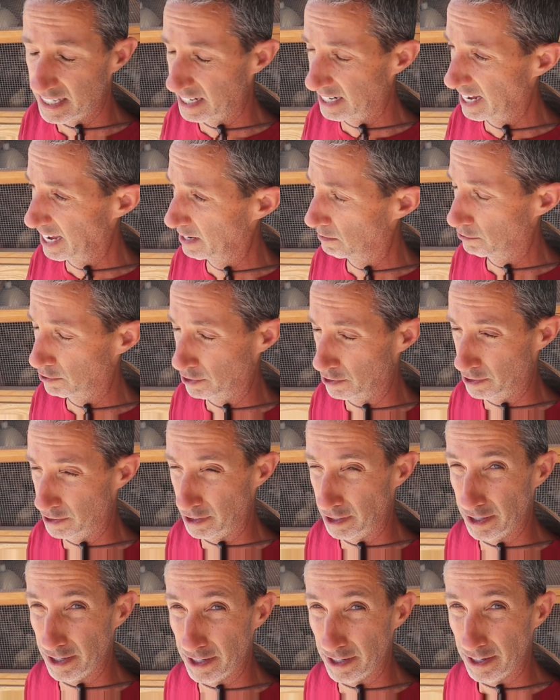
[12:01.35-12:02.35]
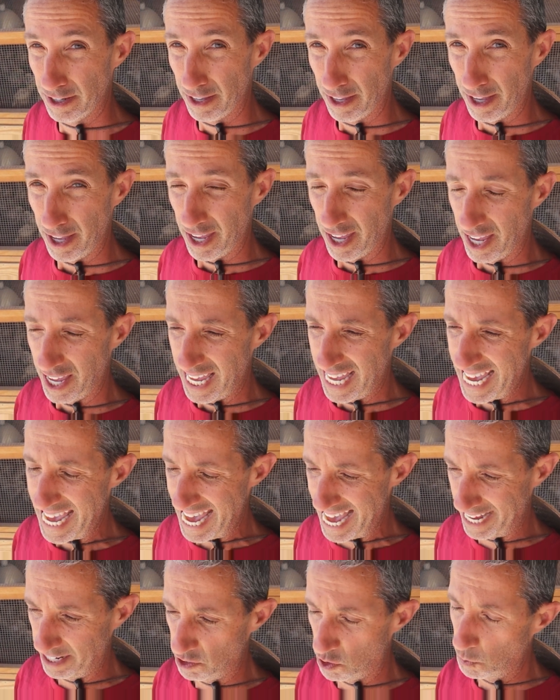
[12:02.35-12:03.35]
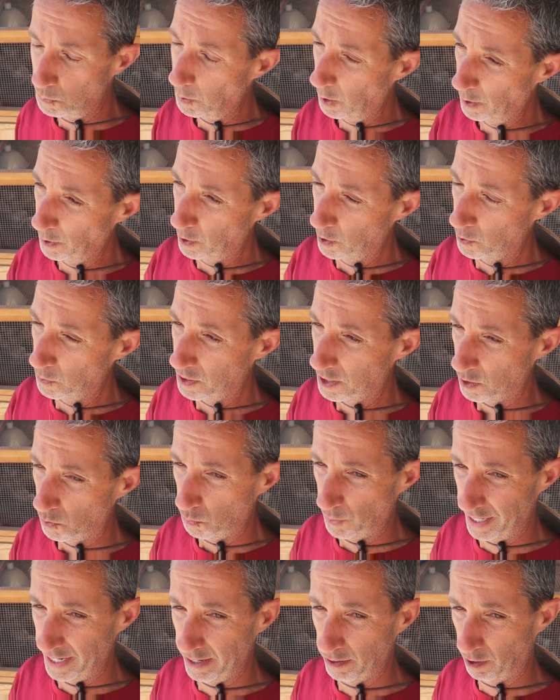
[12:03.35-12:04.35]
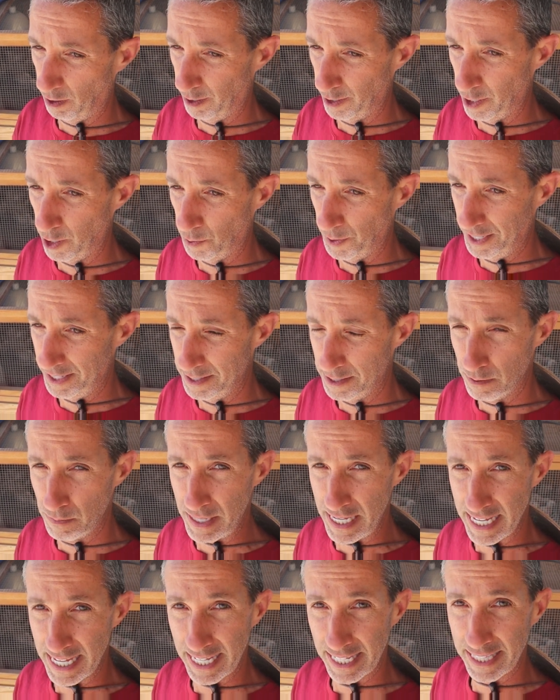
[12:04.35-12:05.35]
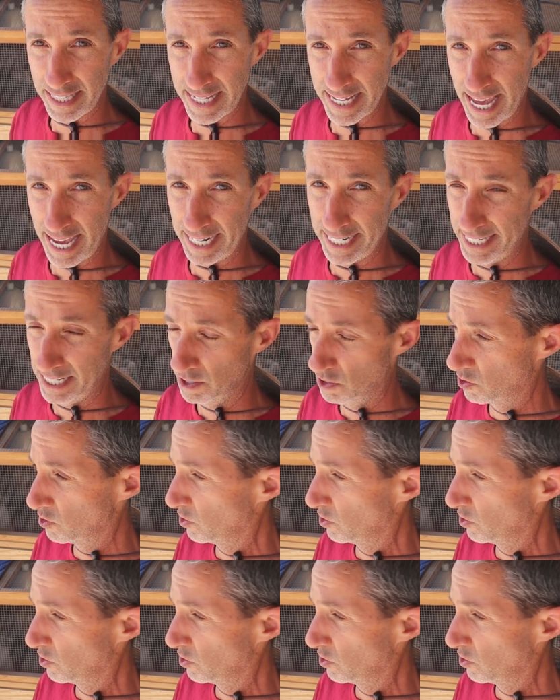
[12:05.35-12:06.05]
tonight, which is good. And tomorrow we are going to be in the 80s.